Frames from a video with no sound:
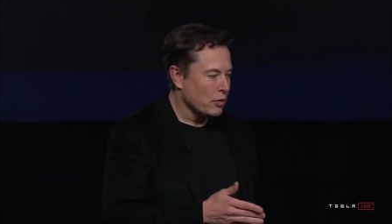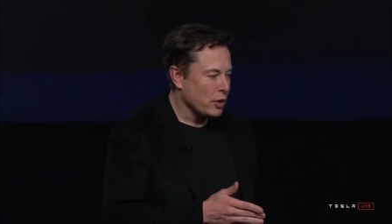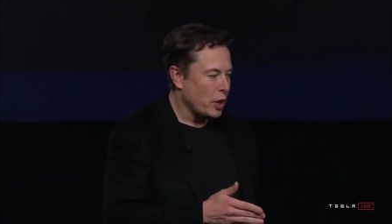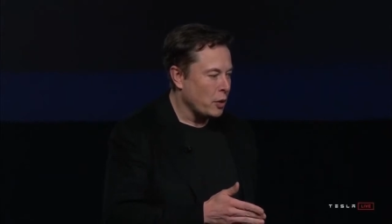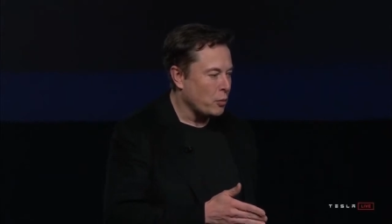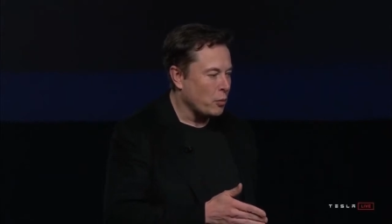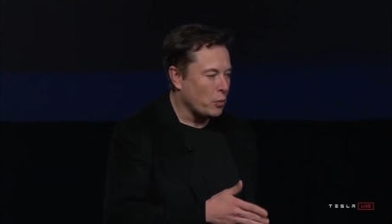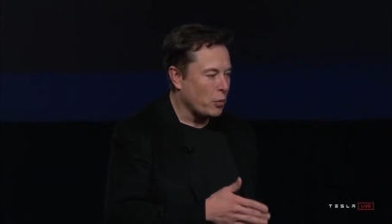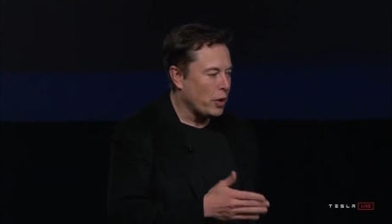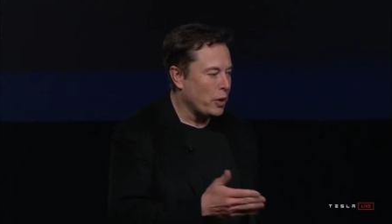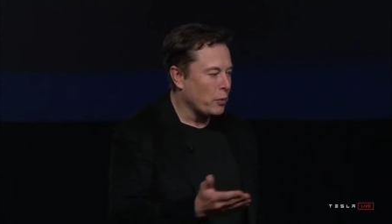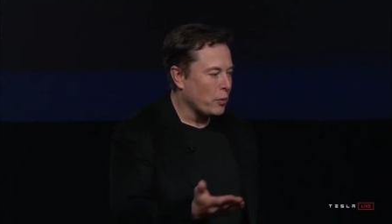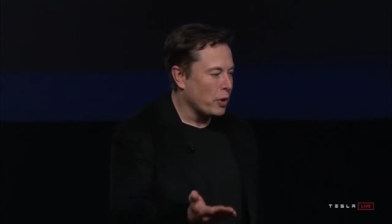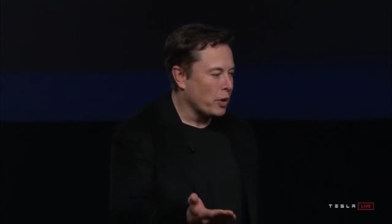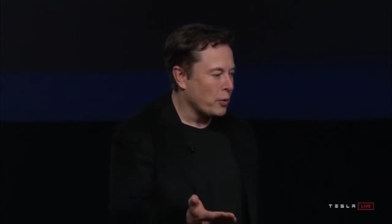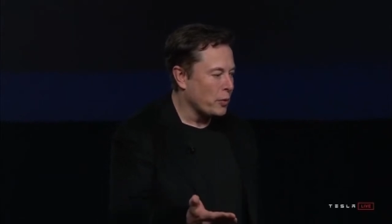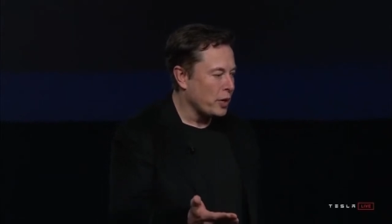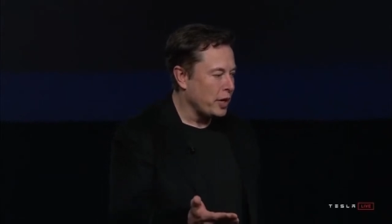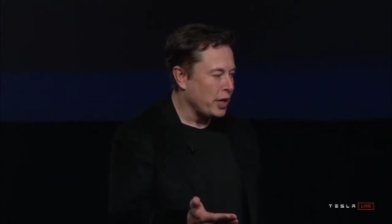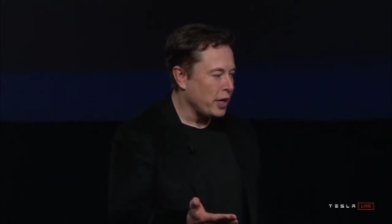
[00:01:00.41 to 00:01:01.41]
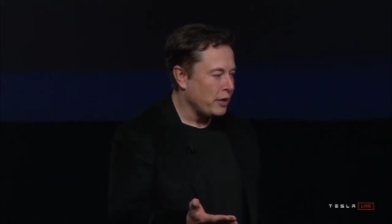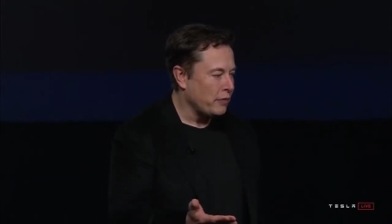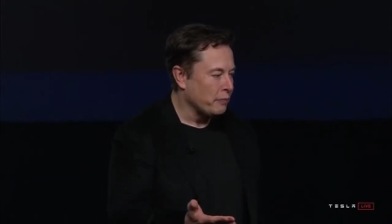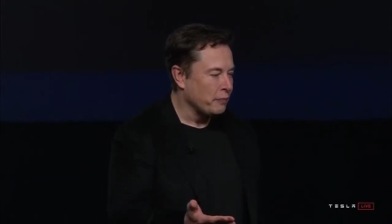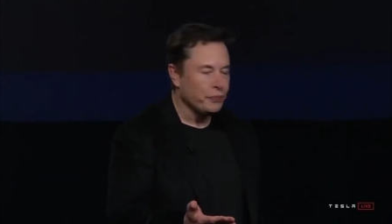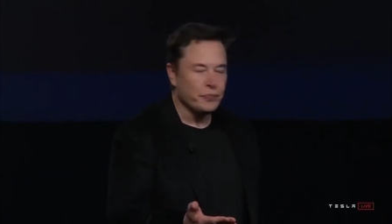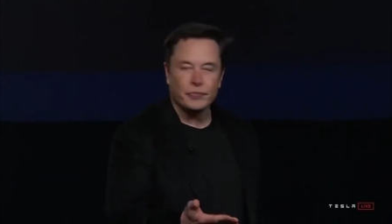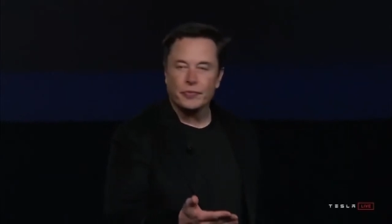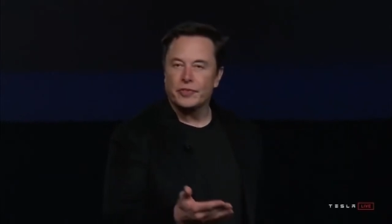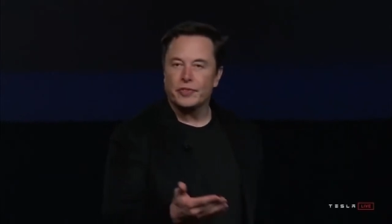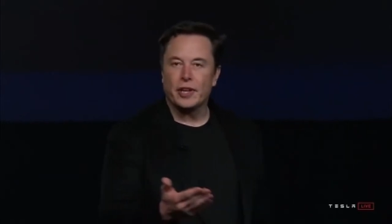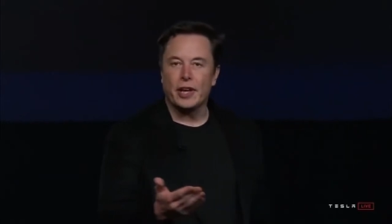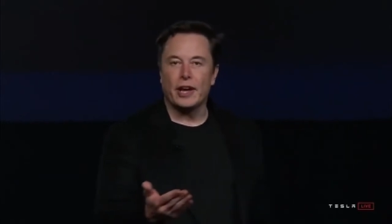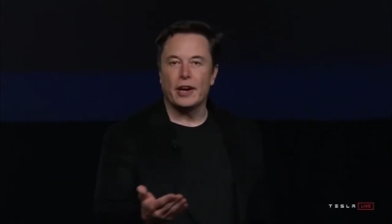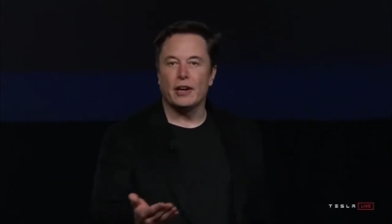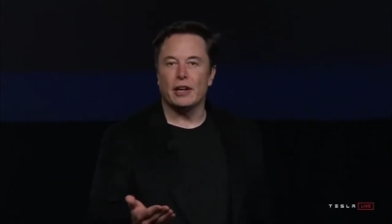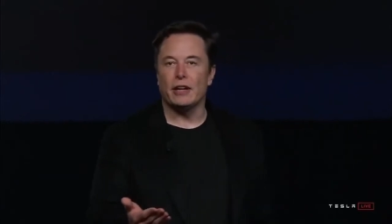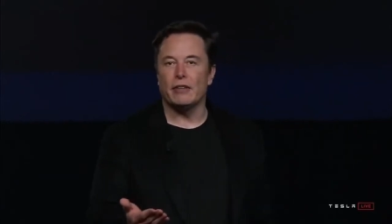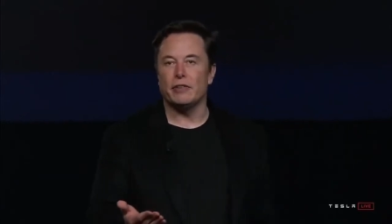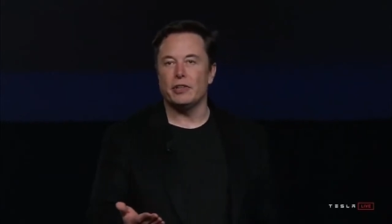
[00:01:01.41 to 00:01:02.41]
you know, where were we
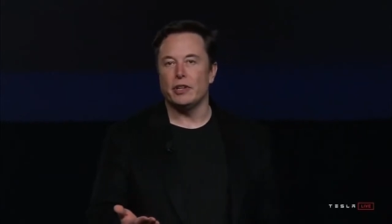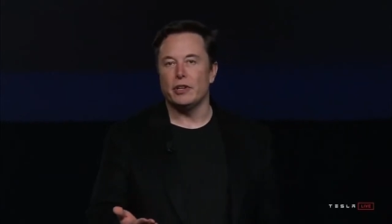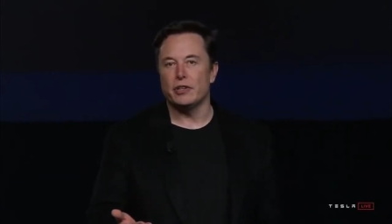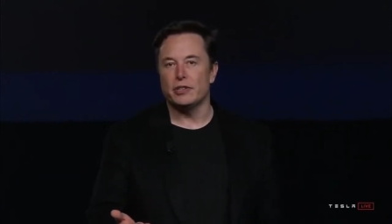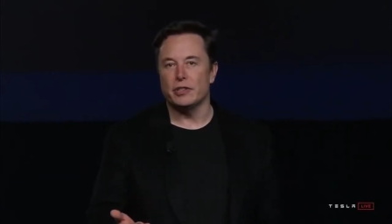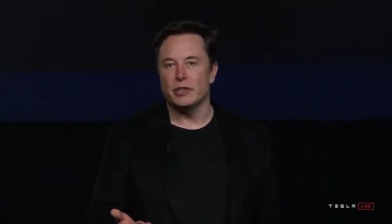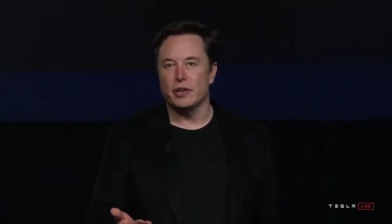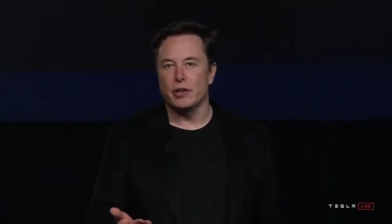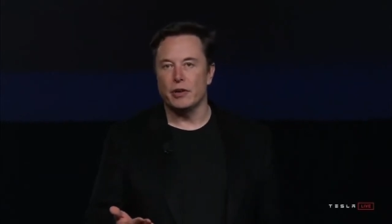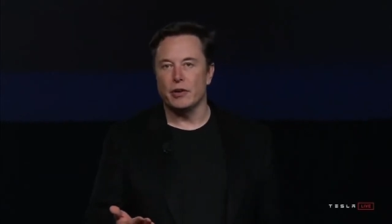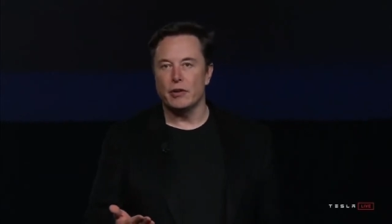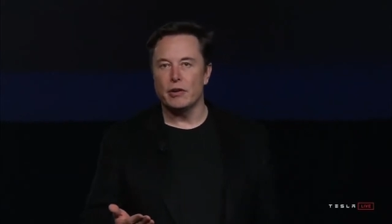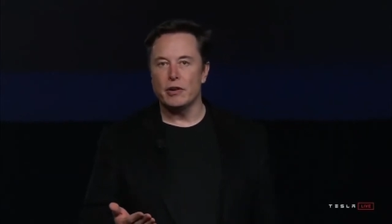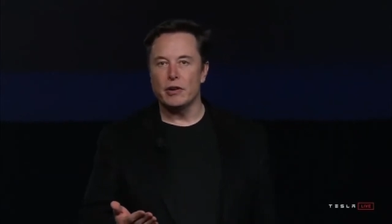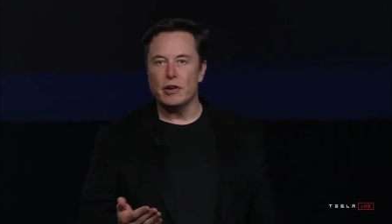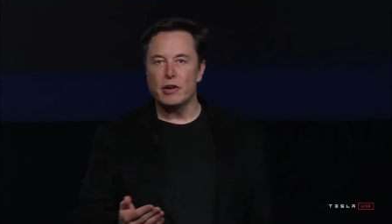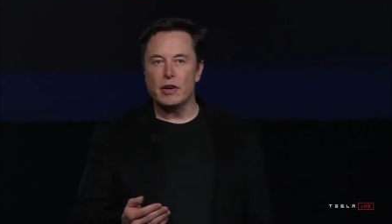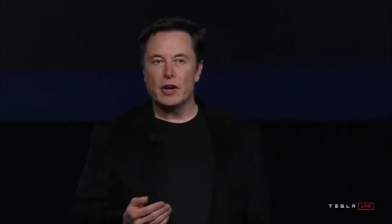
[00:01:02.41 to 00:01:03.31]
ten, eleven years ago?